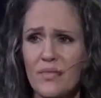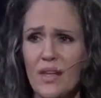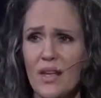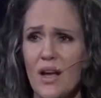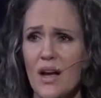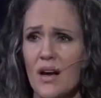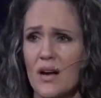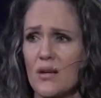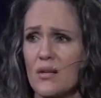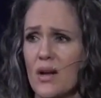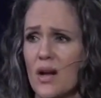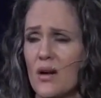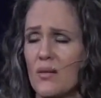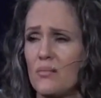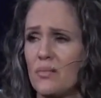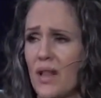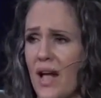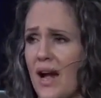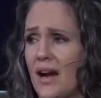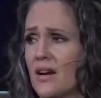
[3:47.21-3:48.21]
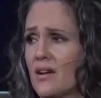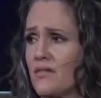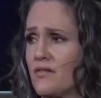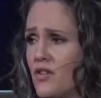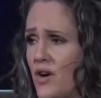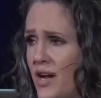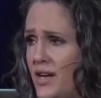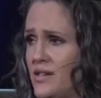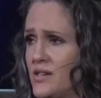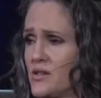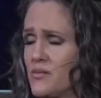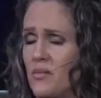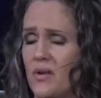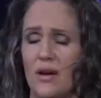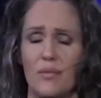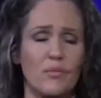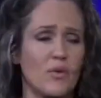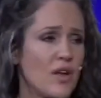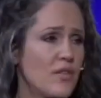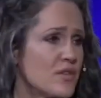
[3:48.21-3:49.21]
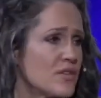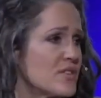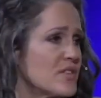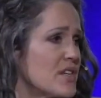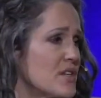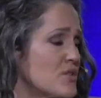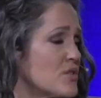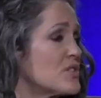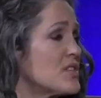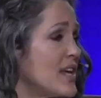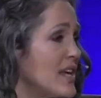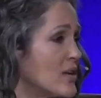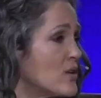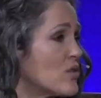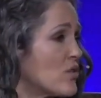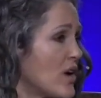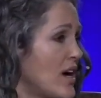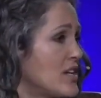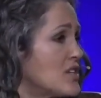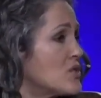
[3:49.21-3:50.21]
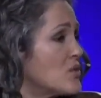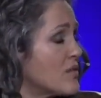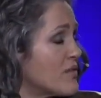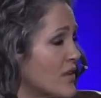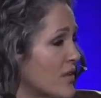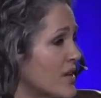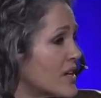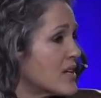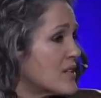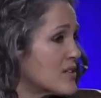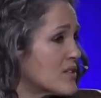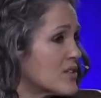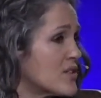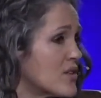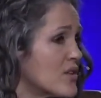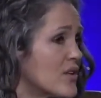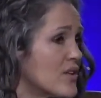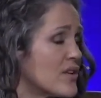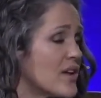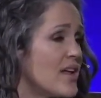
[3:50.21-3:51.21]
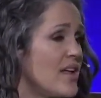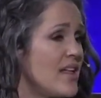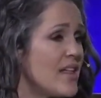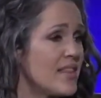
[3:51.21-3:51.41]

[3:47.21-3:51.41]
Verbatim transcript: uh, uh, black friends, uh, brothers and sisters in Christ who are very concerned